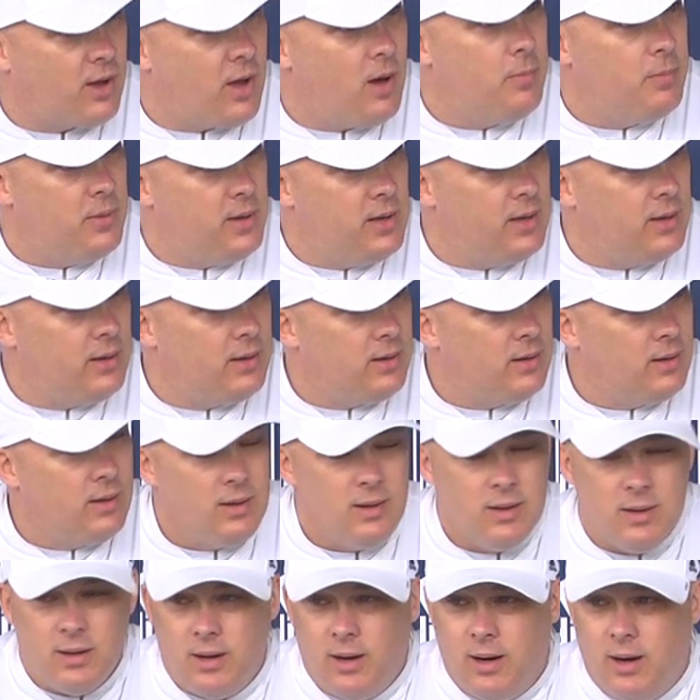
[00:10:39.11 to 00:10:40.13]
come in,
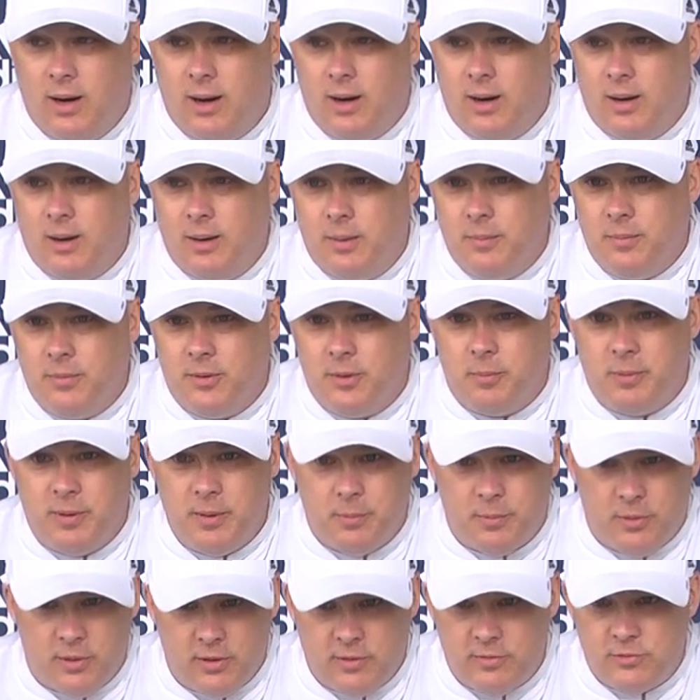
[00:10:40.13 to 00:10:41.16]
the
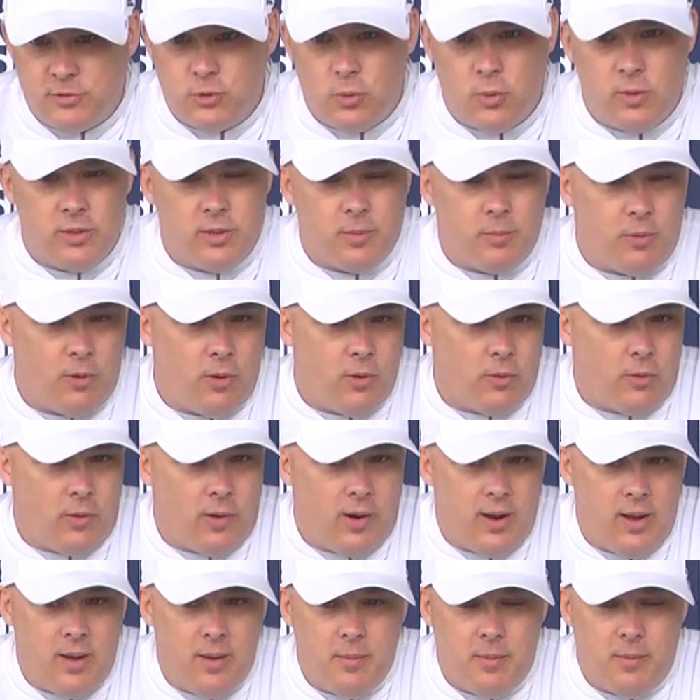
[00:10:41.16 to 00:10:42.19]
people that have joined the
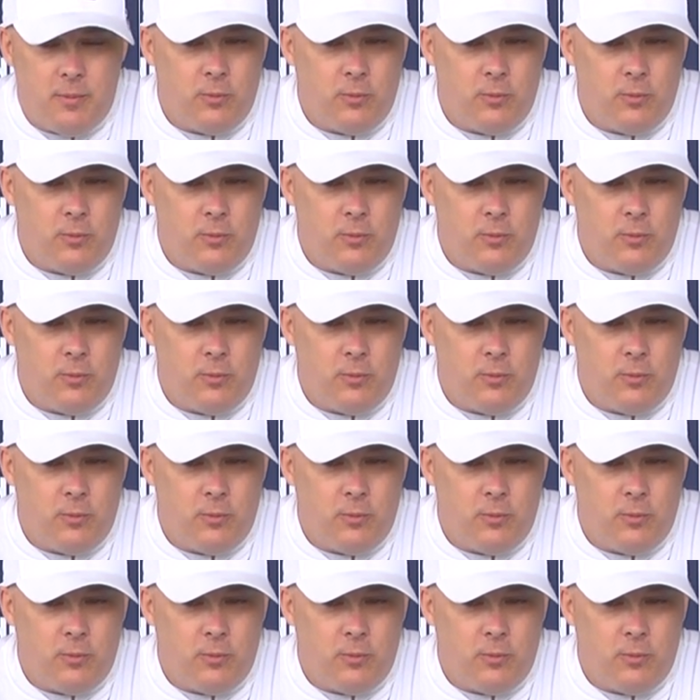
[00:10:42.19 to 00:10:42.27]
program.